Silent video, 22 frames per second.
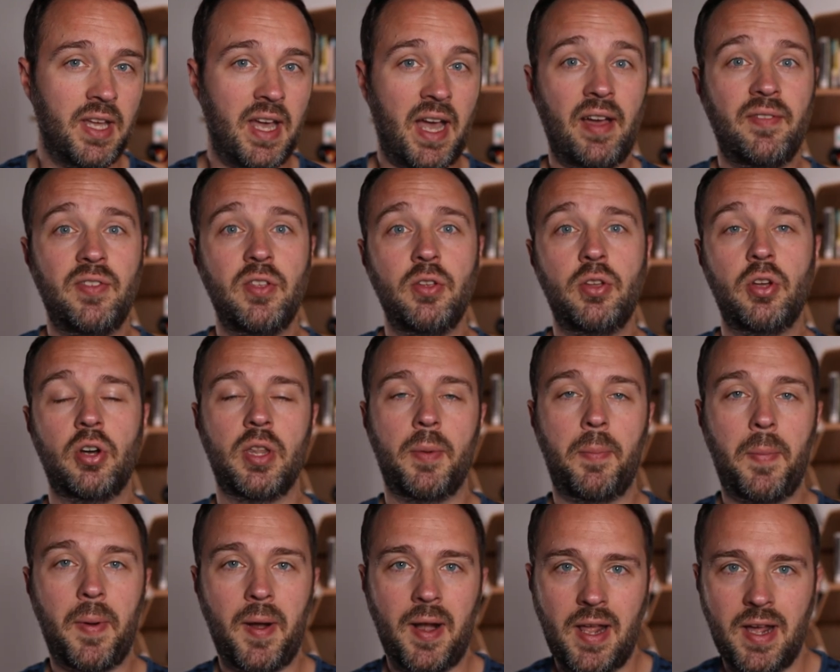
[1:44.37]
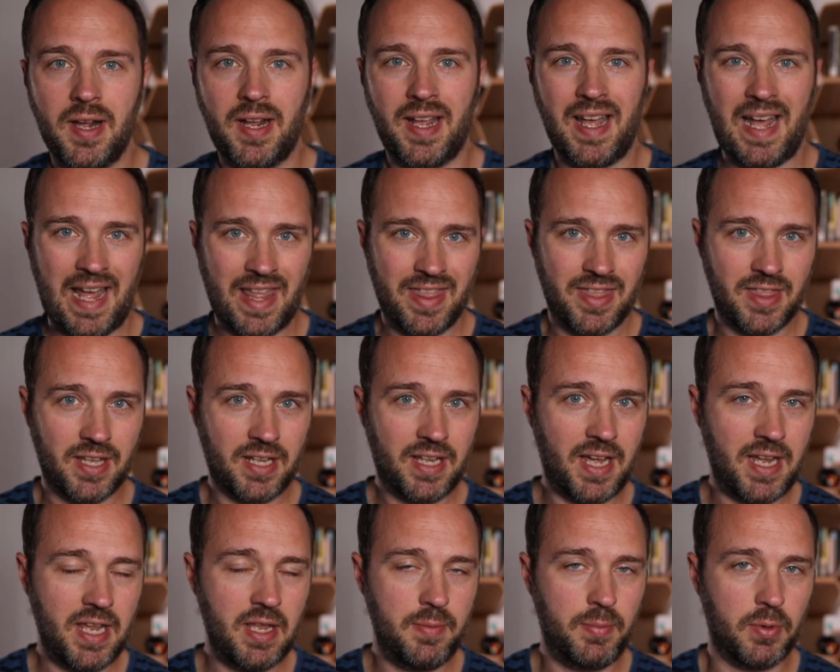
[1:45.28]
Have you got the plug and the
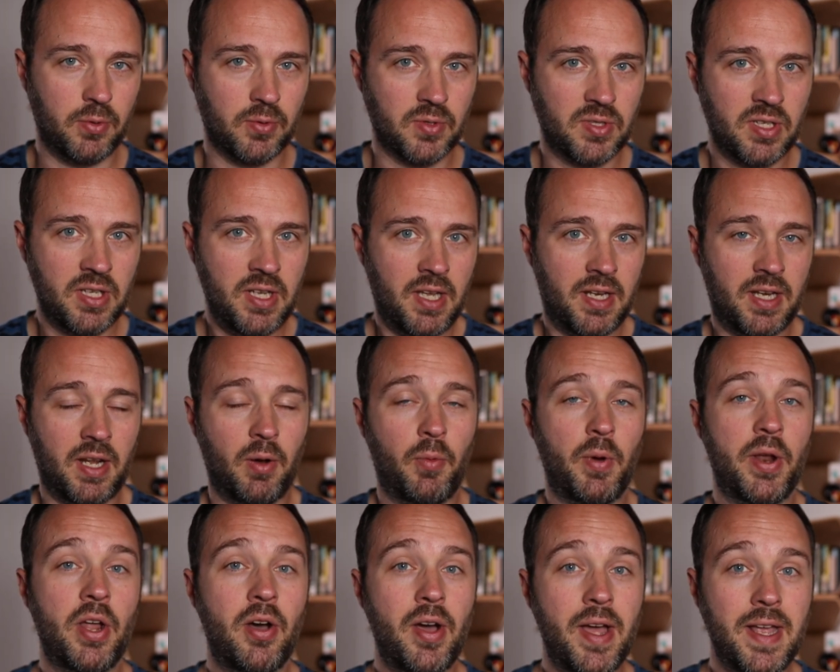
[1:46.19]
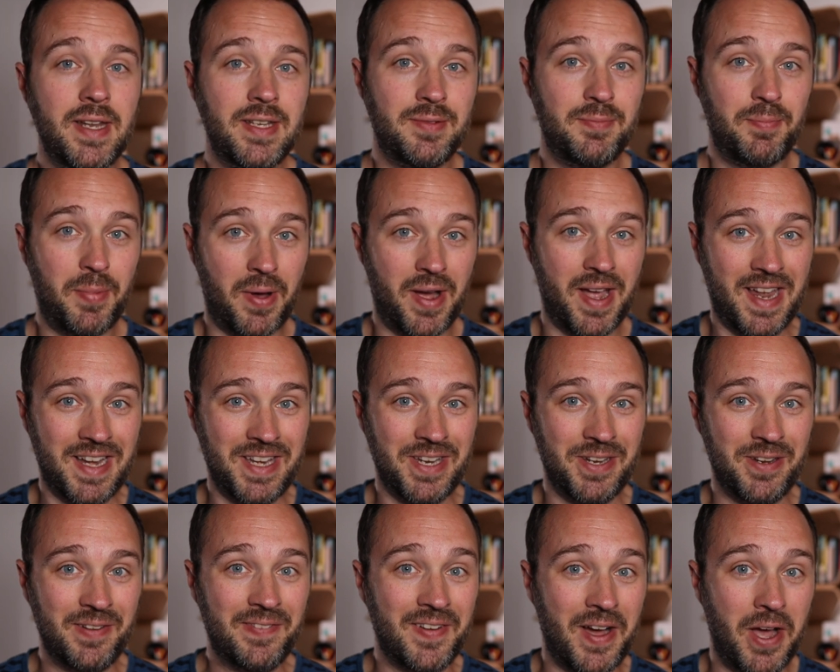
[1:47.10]
cables? Now, when I buy a
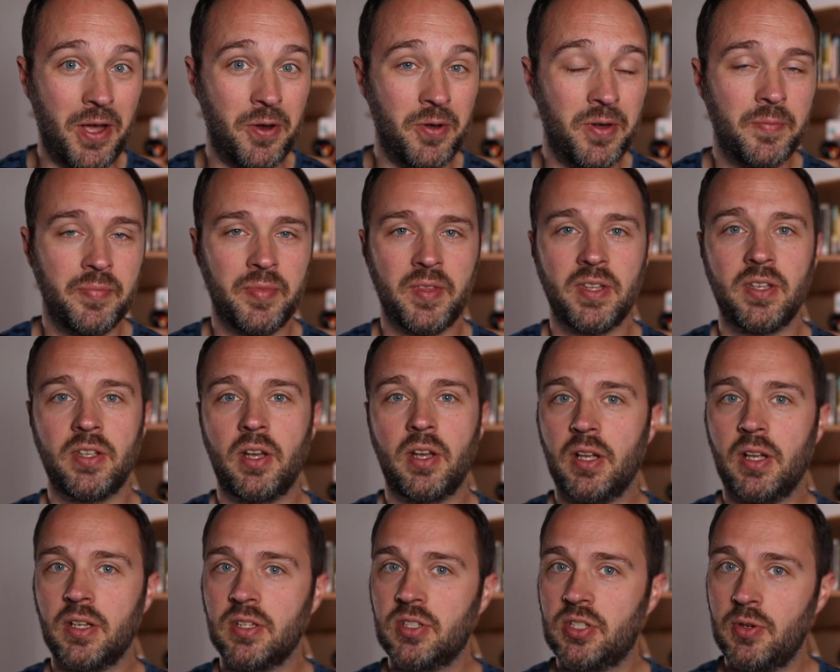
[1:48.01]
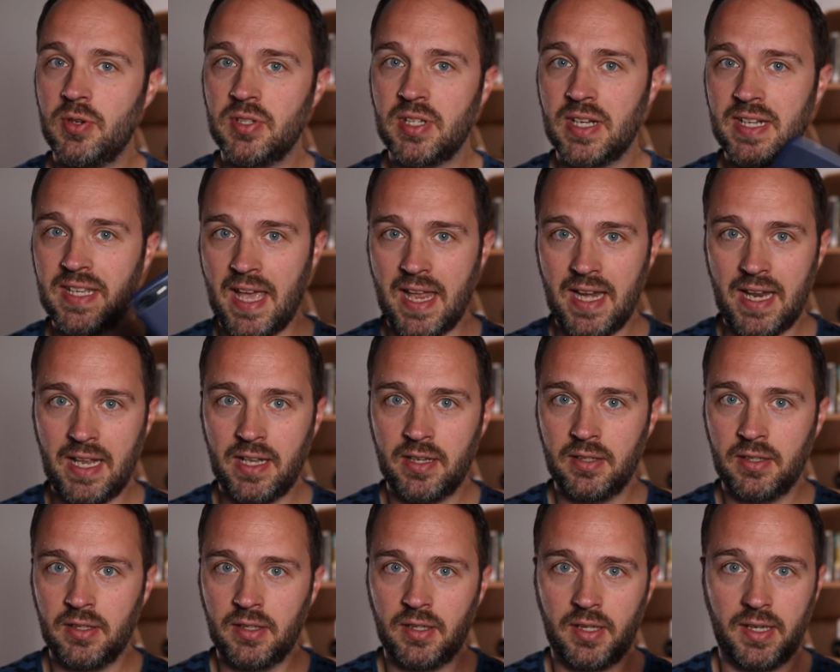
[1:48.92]
new phone, as soon as I get
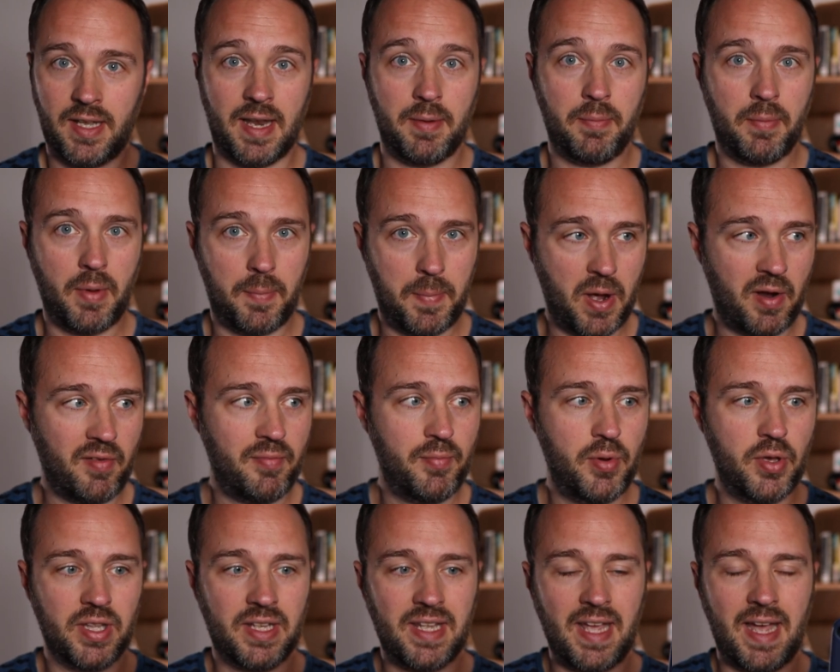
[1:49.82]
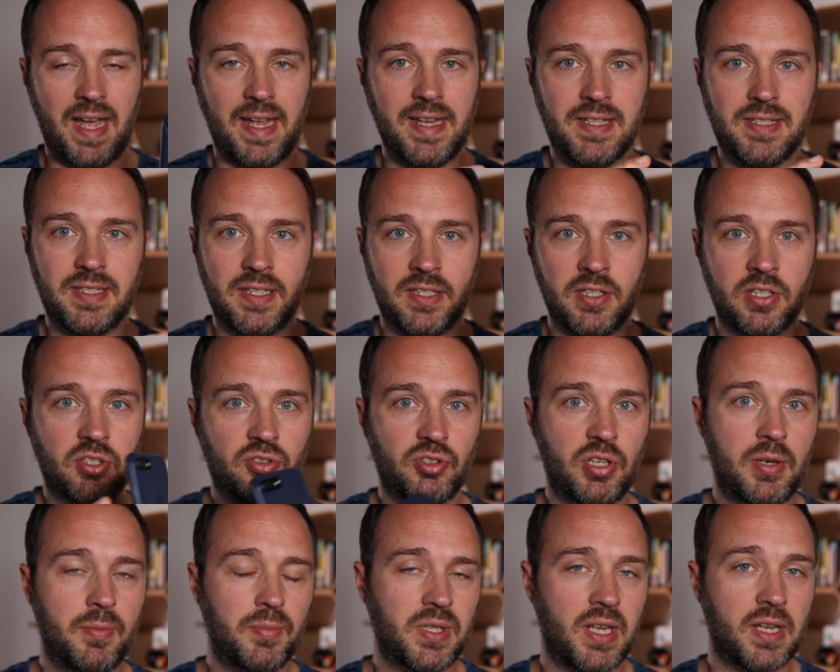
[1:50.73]
it, again, apart from put the case and the
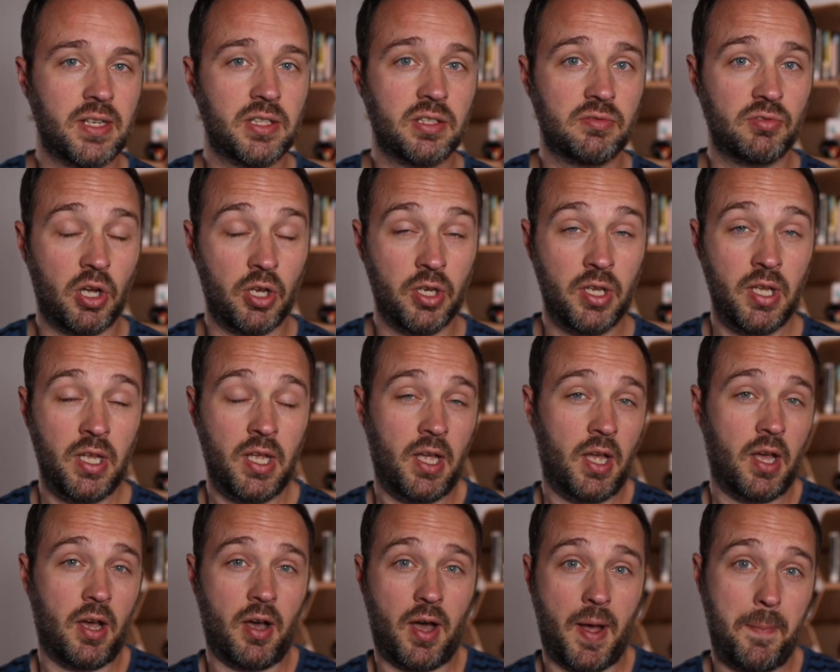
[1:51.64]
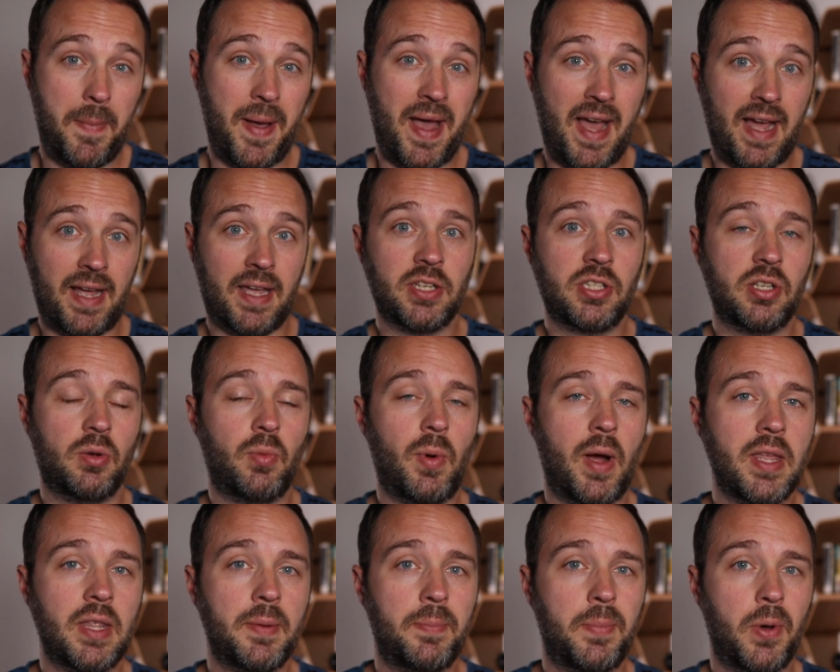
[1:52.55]
screen protector on, I package
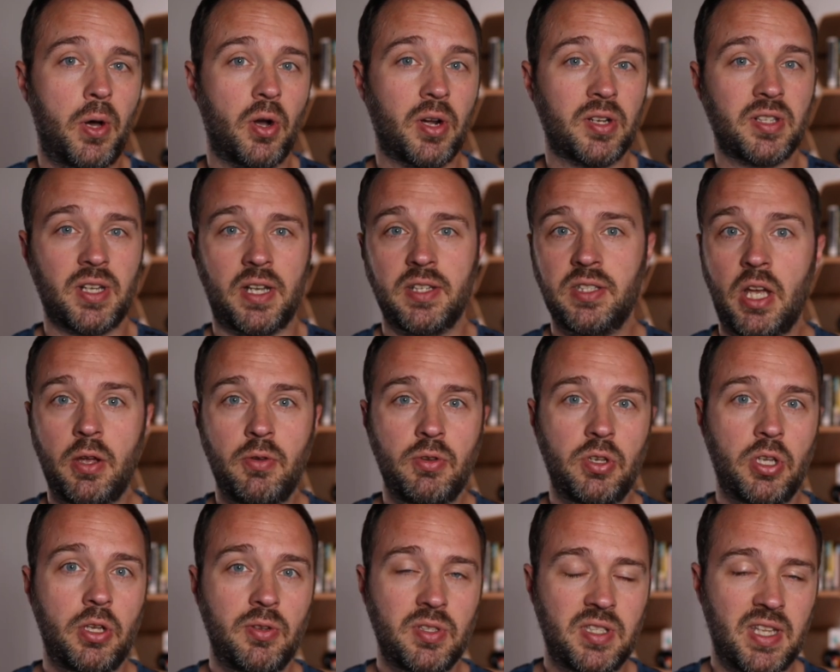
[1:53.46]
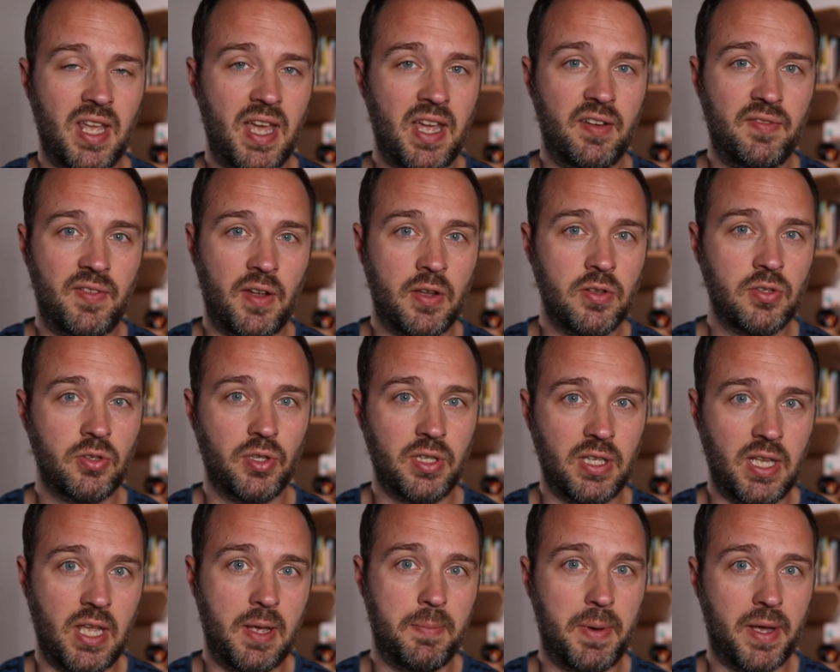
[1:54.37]
away the box. I don't use the headphones or
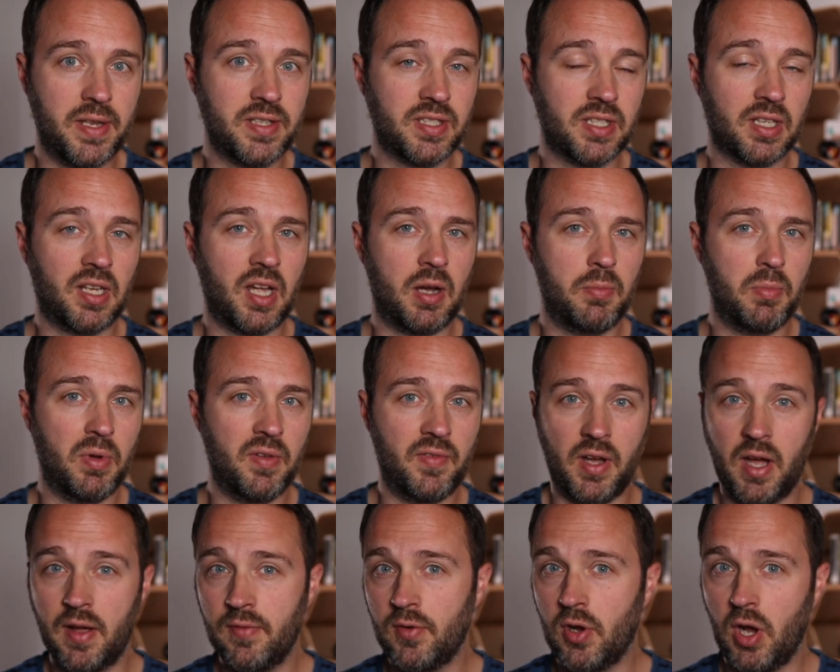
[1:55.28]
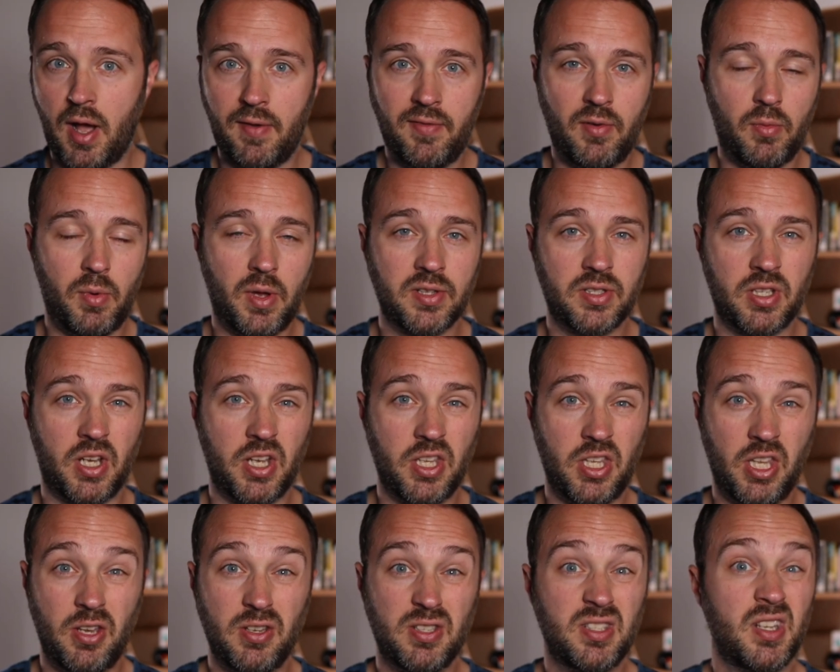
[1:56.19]
the earbuds that come with it. I've got other ones that I
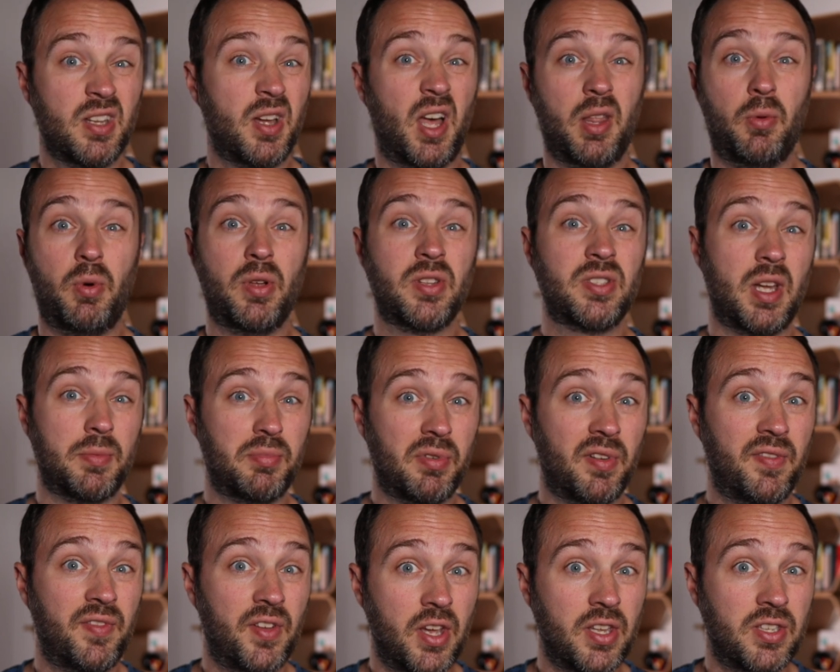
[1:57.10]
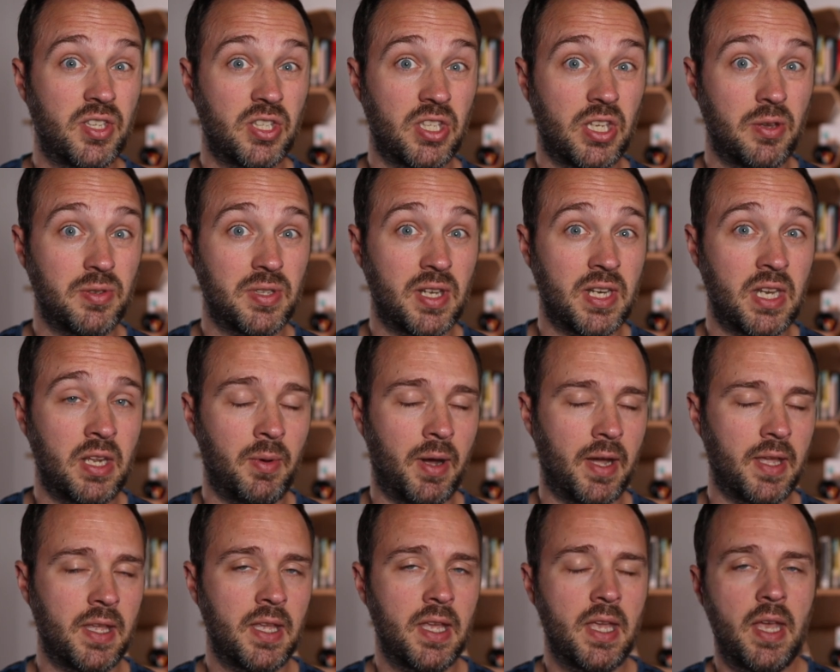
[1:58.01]
use, ones that I prefer to use
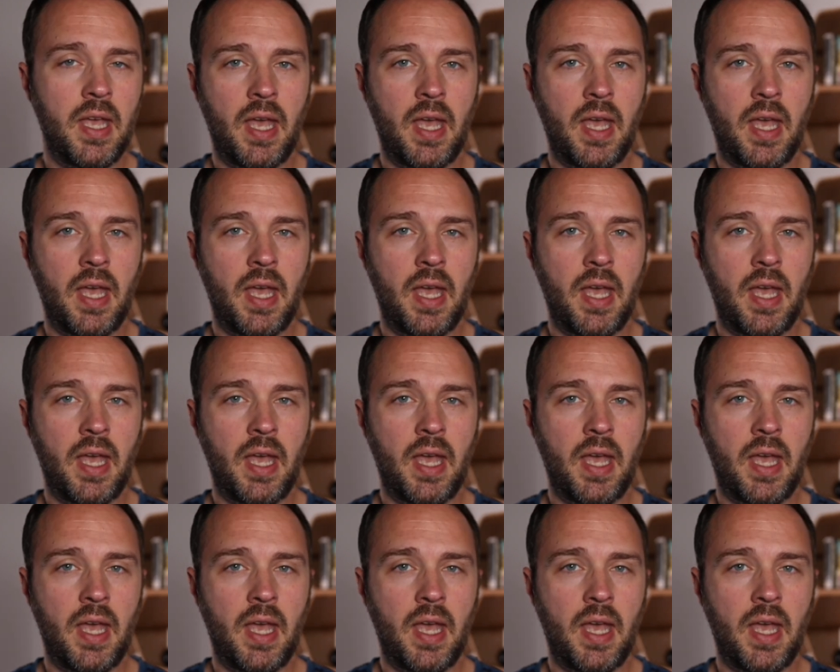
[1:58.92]
anyway.